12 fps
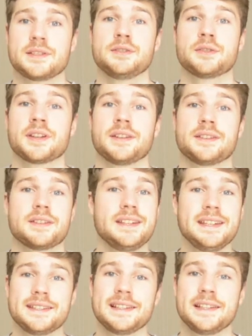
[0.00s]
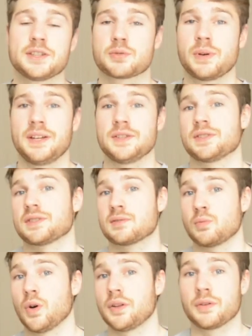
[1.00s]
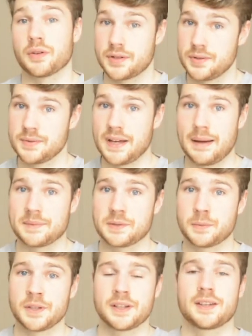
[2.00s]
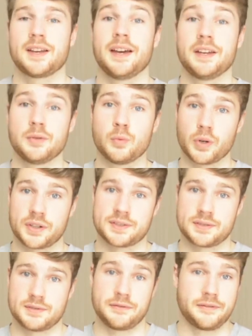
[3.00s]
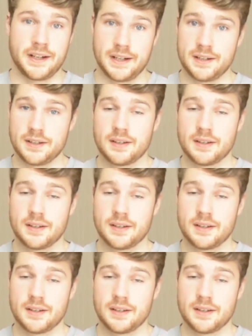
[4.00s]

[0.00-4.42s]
you can easily train just 1 or 2 times a week and it works fine.